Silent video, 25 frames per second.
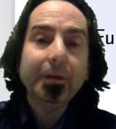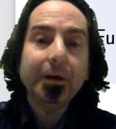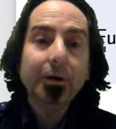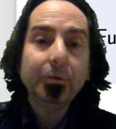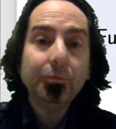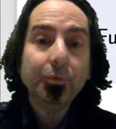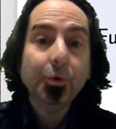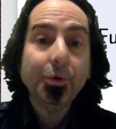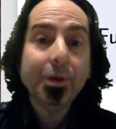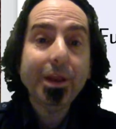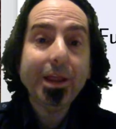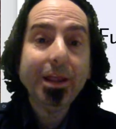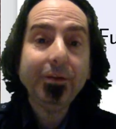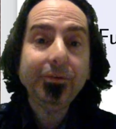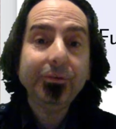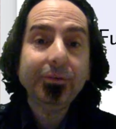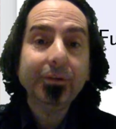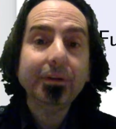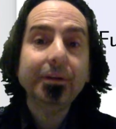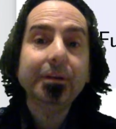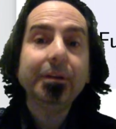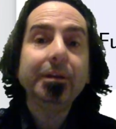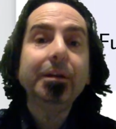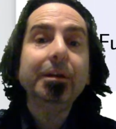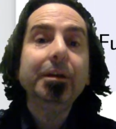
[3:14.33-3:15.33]

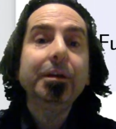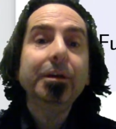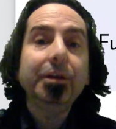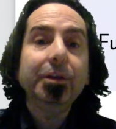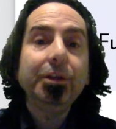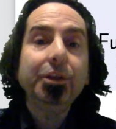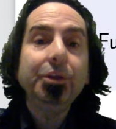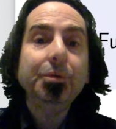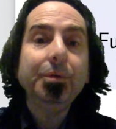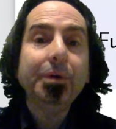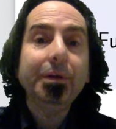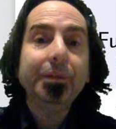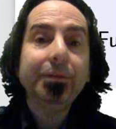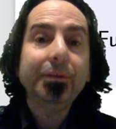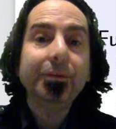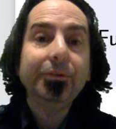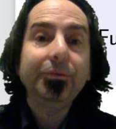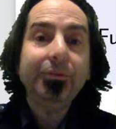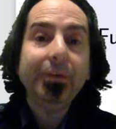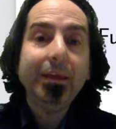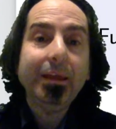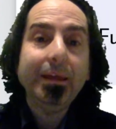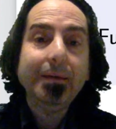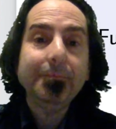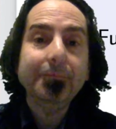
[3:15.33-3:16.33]
rotation, you get the
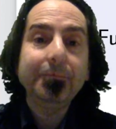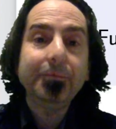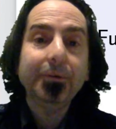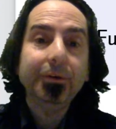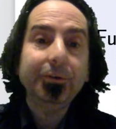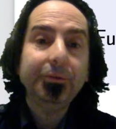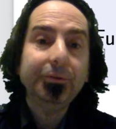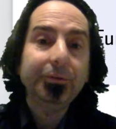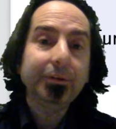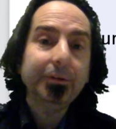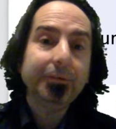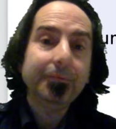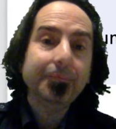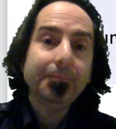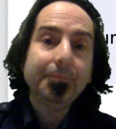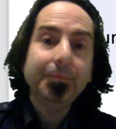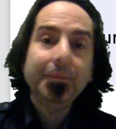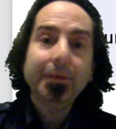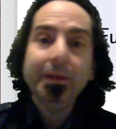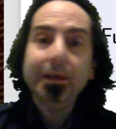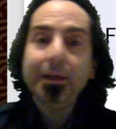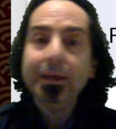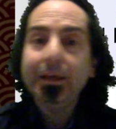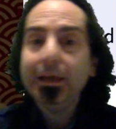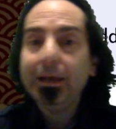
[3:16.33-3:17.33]
same function,
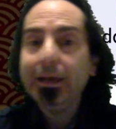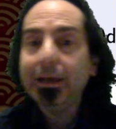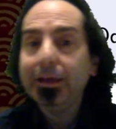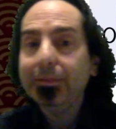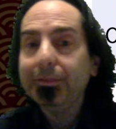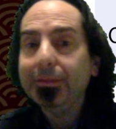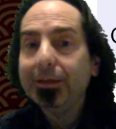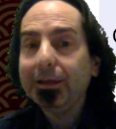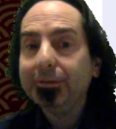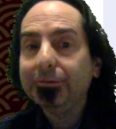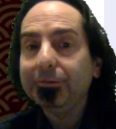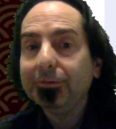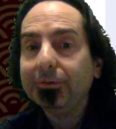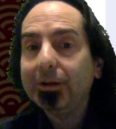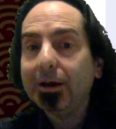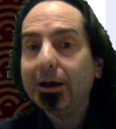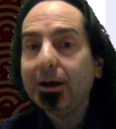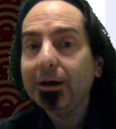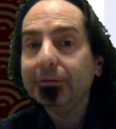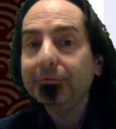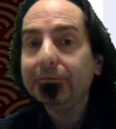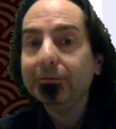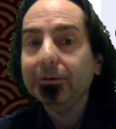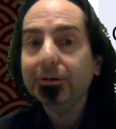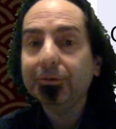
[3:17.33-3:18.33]
and that's an
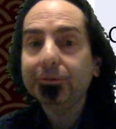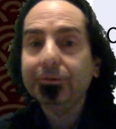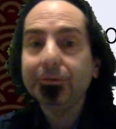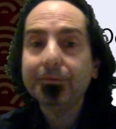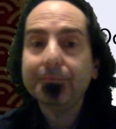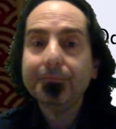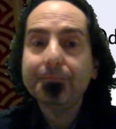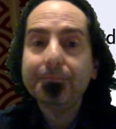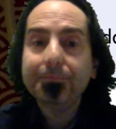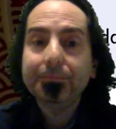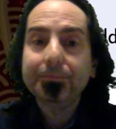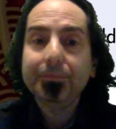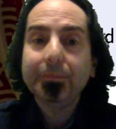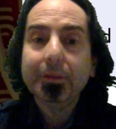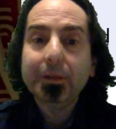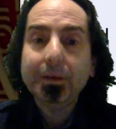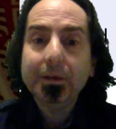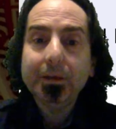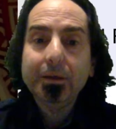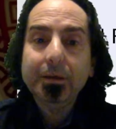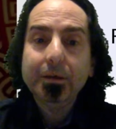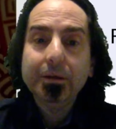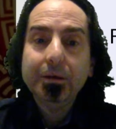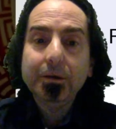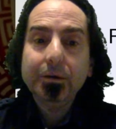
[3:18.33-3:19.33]
odd function.
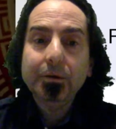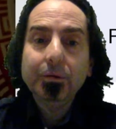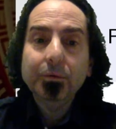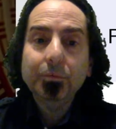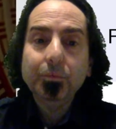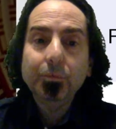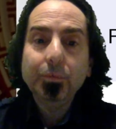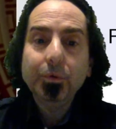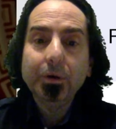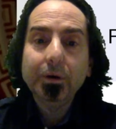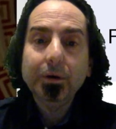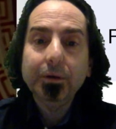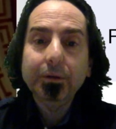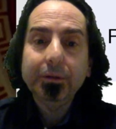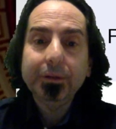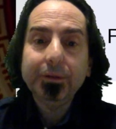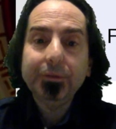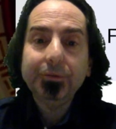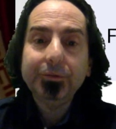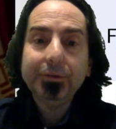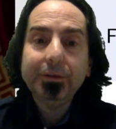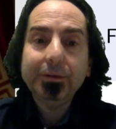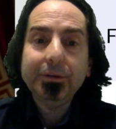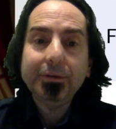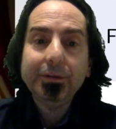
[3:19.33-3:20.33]
Well, let's
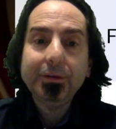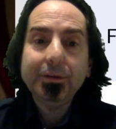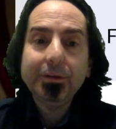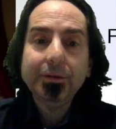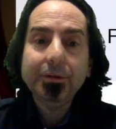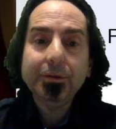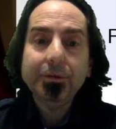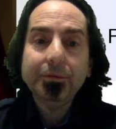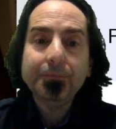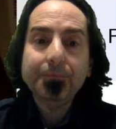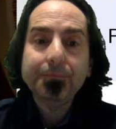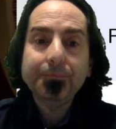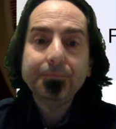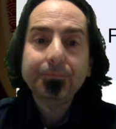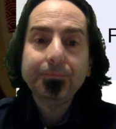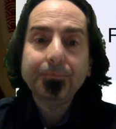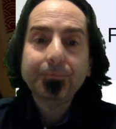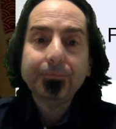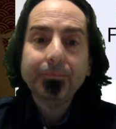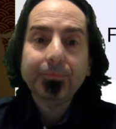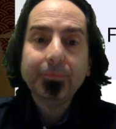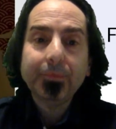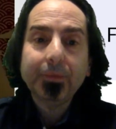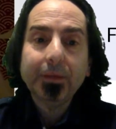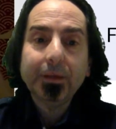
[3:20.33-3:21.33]
continue.
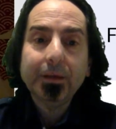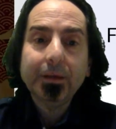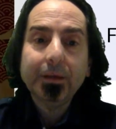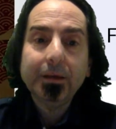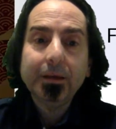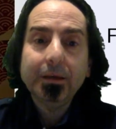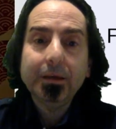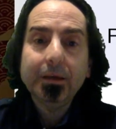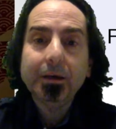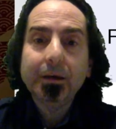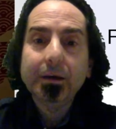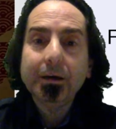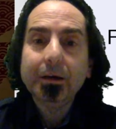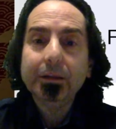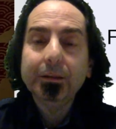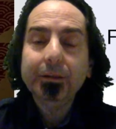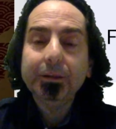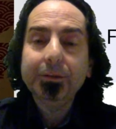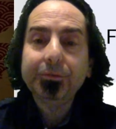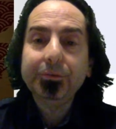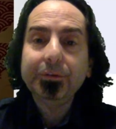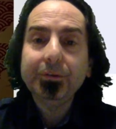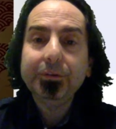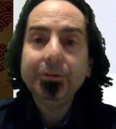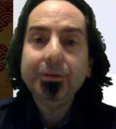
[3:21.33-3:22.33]

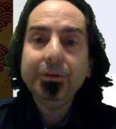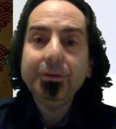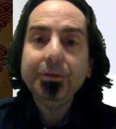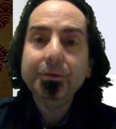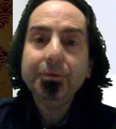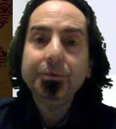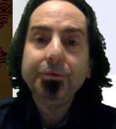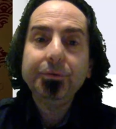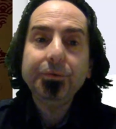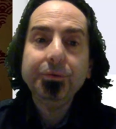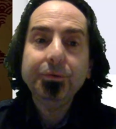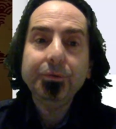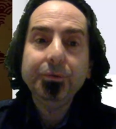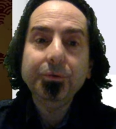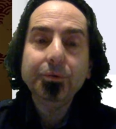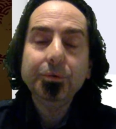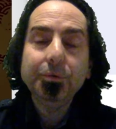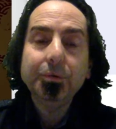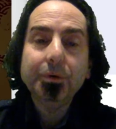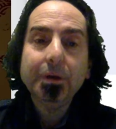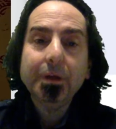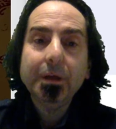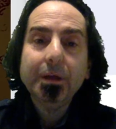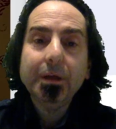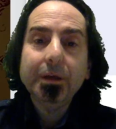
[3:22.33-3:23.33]
Let's continue to
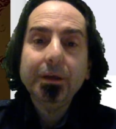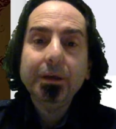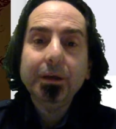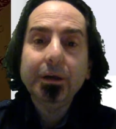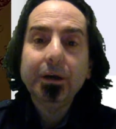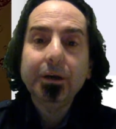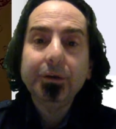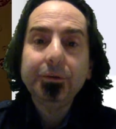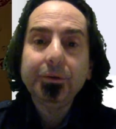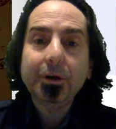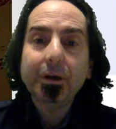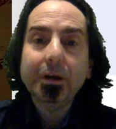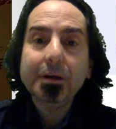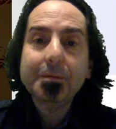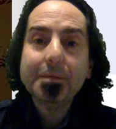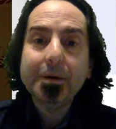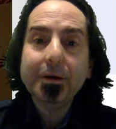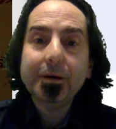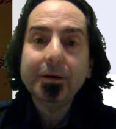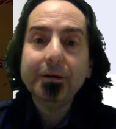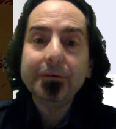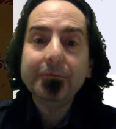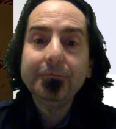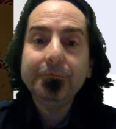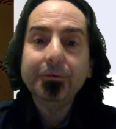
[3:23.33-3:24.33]
talk
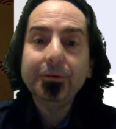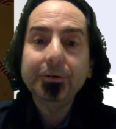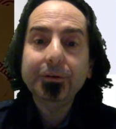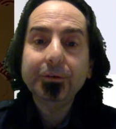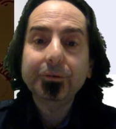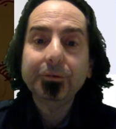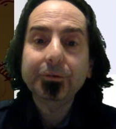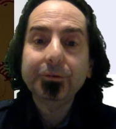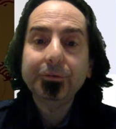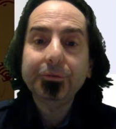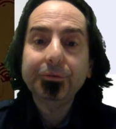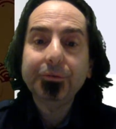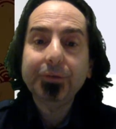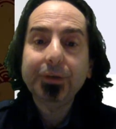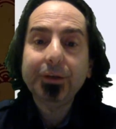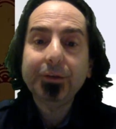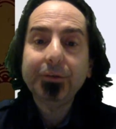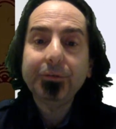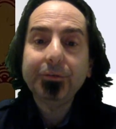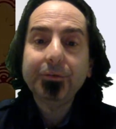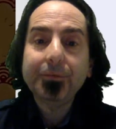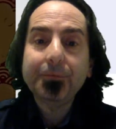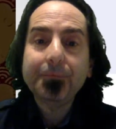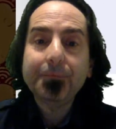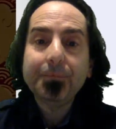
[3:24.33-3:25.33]
about a vertical
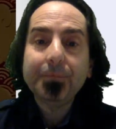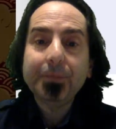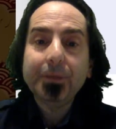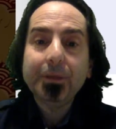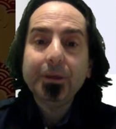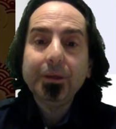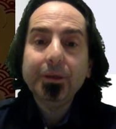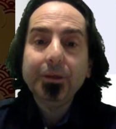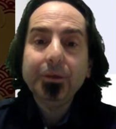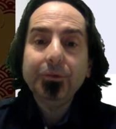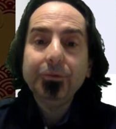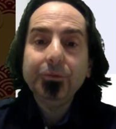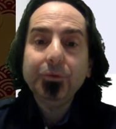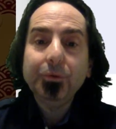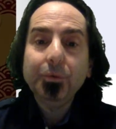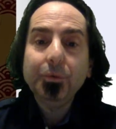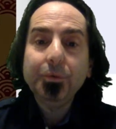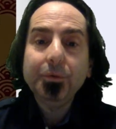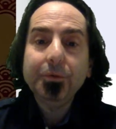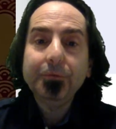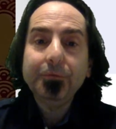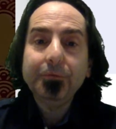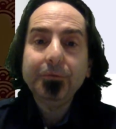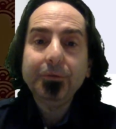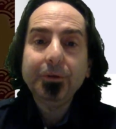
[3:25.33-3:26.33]
stretch. So
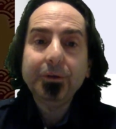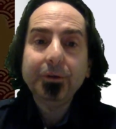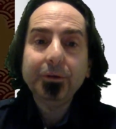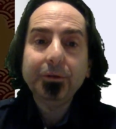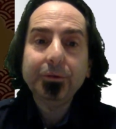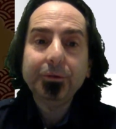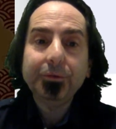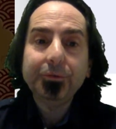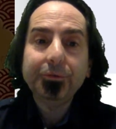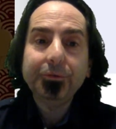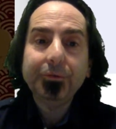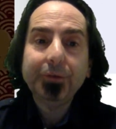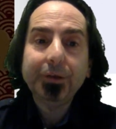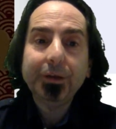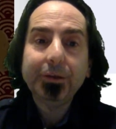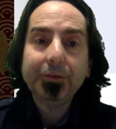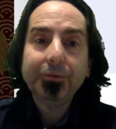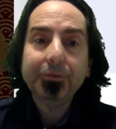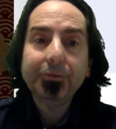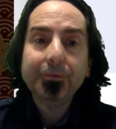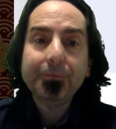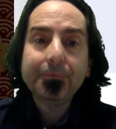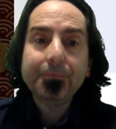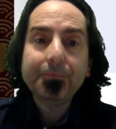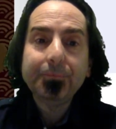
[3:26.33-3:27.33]
with a vertical
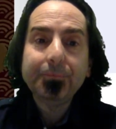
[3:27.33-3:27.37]
stretch,